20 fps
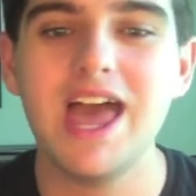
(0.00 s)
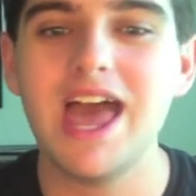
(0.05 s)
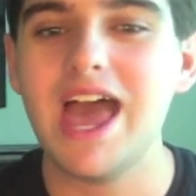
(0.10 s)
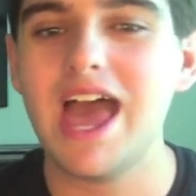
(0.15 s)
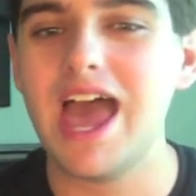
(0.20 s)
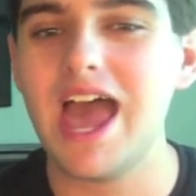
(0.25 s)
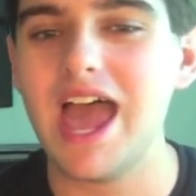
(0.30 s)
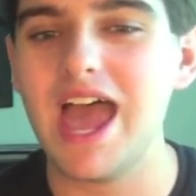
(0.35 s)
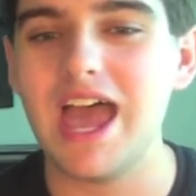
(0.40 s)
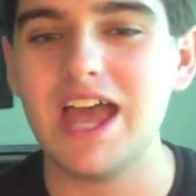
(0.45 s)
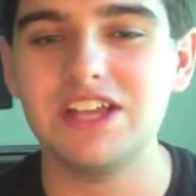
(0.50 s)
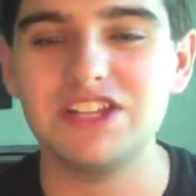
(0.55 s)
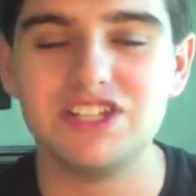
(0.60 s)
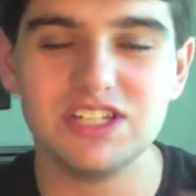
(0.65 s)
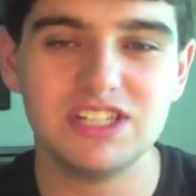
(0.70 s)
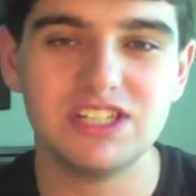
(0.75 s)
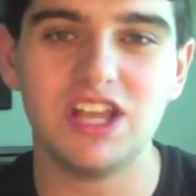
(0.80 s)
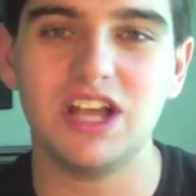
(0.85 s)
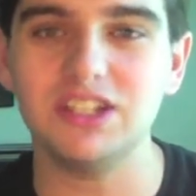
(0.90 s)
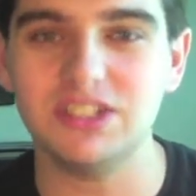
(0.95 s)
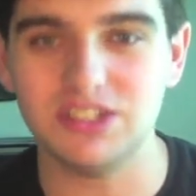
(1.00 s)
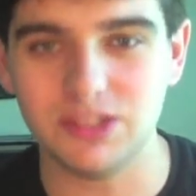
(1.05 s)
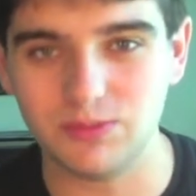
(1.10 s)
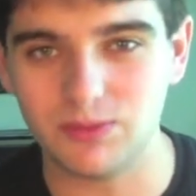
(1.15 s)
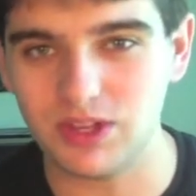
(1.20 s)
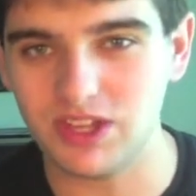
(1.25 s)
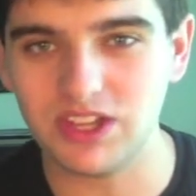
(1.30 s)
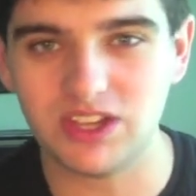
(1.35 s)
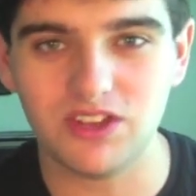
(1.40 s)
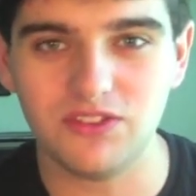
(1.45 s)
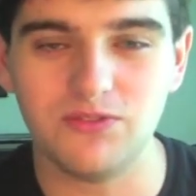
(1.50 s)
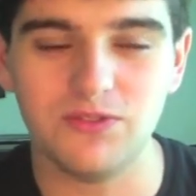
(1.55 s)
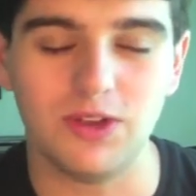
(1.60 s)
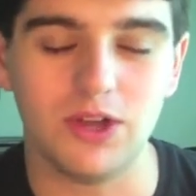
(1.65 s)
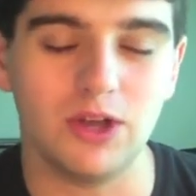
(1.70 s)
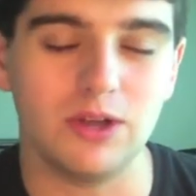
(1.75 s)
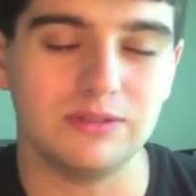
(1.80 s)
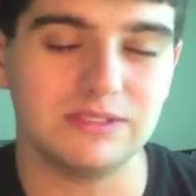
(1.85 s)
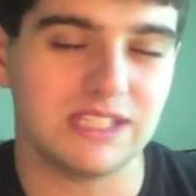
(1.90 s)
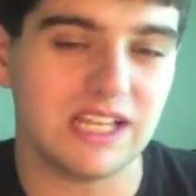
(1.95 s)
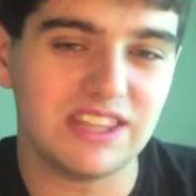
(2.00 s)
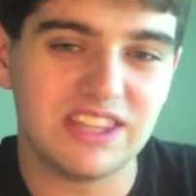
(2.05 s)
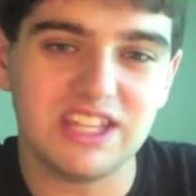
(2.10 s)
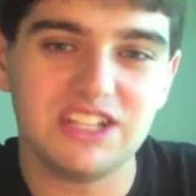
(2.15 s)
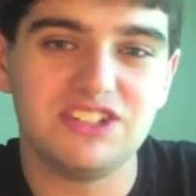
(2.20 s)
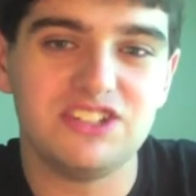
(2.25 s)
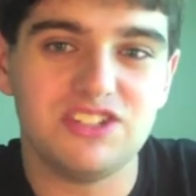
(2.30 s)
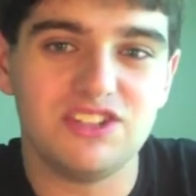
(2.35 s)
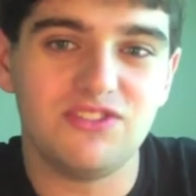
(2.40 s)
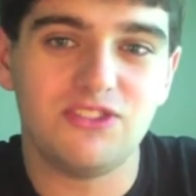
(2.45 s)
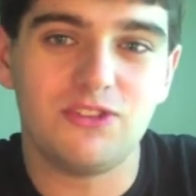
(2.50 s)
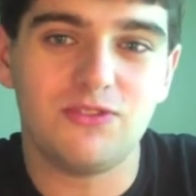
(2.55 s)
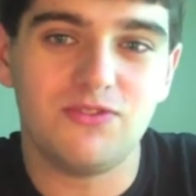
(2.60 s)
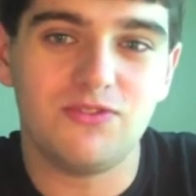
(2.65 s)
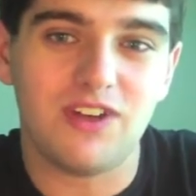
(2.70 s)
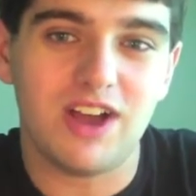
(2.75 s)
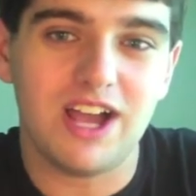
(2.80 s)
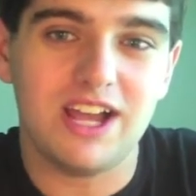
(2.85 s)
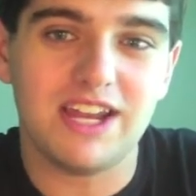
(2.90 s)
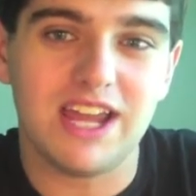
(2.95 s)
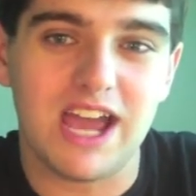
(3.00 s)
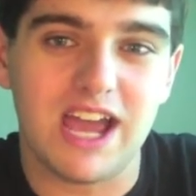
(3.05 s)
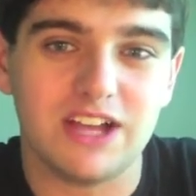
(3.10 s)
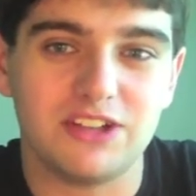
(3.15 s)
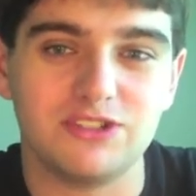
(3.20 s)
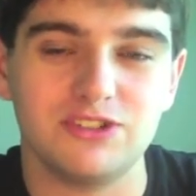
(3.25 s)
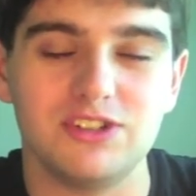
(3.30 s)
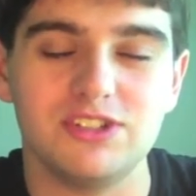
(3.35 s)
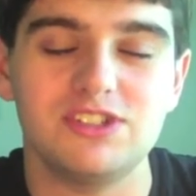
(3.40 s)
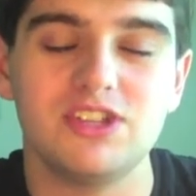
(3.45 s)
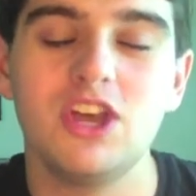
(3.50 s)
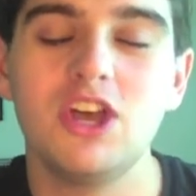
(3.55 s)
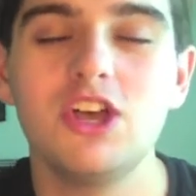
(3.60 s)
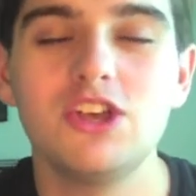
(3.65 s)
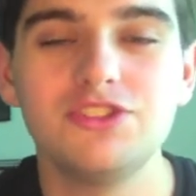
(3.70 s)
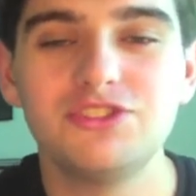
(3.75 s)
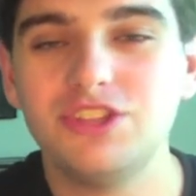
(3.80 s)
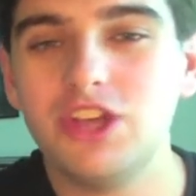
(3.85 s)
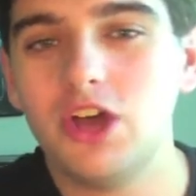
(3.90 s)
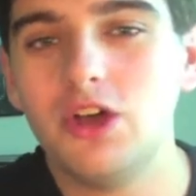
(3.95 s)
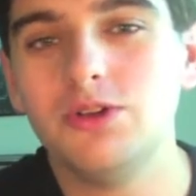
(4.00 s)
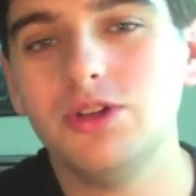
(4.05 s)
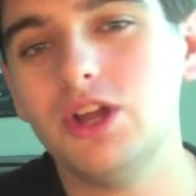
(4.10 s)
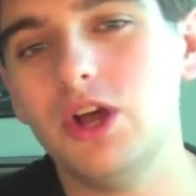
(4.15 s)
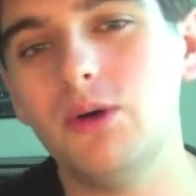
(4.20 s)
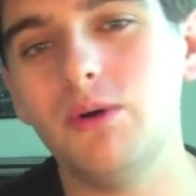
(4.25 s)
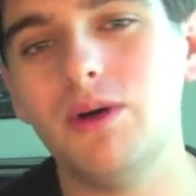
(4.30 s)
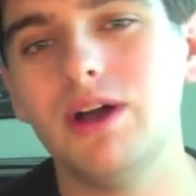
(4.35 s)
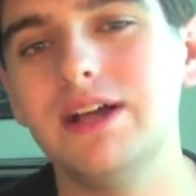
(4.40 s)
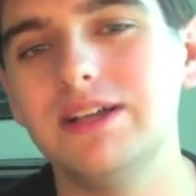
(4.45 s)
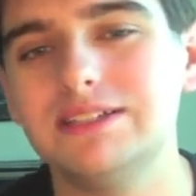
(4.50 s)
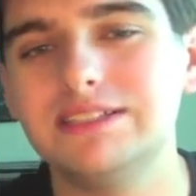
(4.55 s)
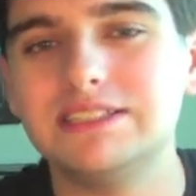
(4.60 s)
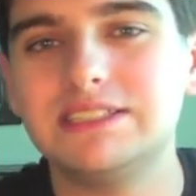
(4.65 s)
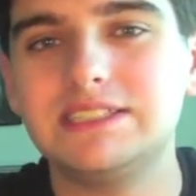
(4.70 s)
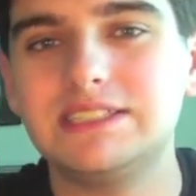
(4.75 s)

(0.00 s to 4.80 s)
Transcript: and she's done some really good films. I think she's a fine actress, so you know what?